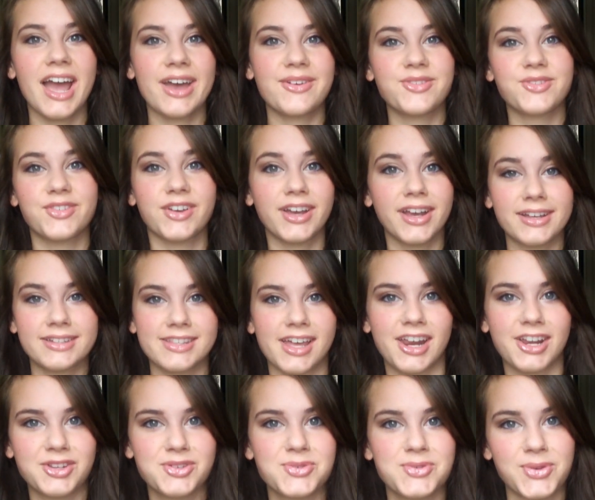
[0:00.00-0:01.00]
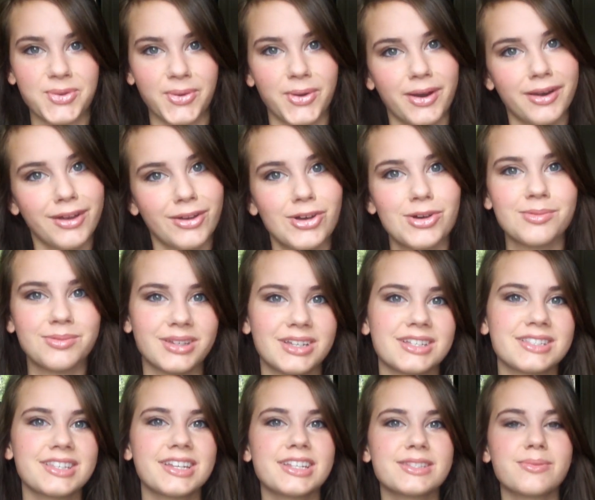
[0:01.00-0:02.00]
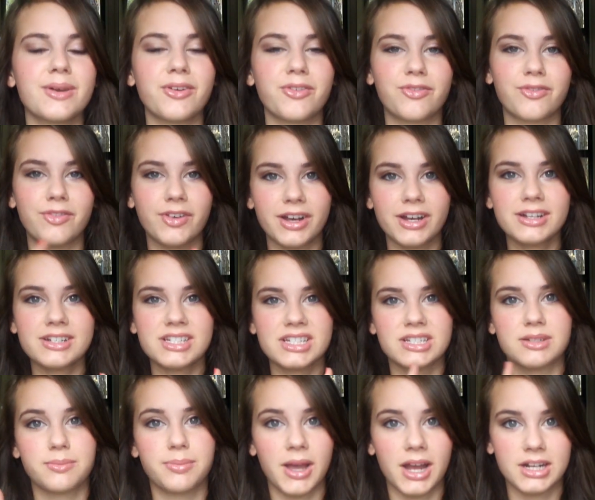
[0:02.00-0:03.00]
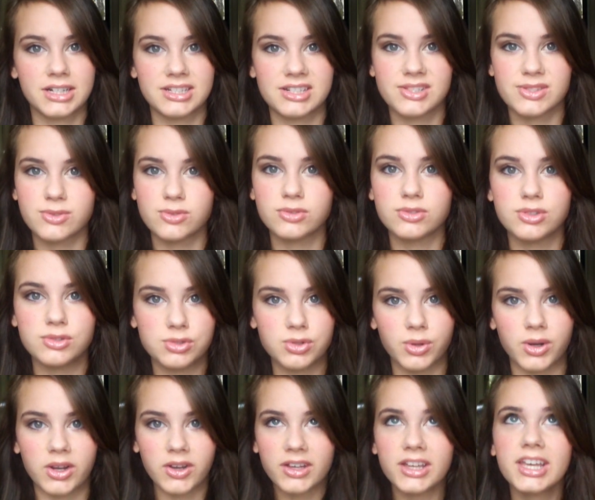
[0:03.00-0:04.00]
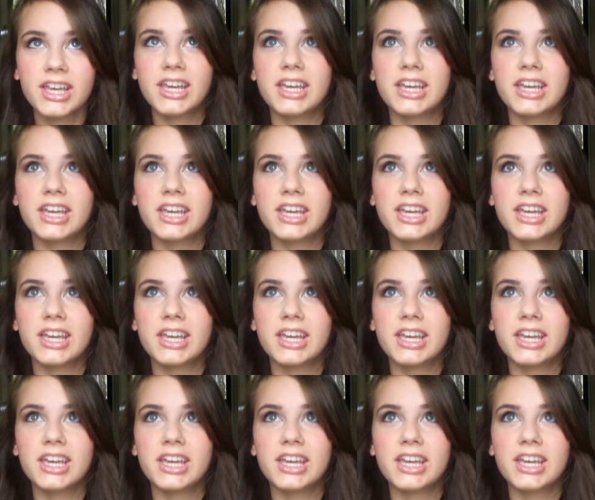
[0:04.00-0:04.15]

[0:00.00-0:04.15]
I have a very exciting tutorial because it is my first back to school tutorial.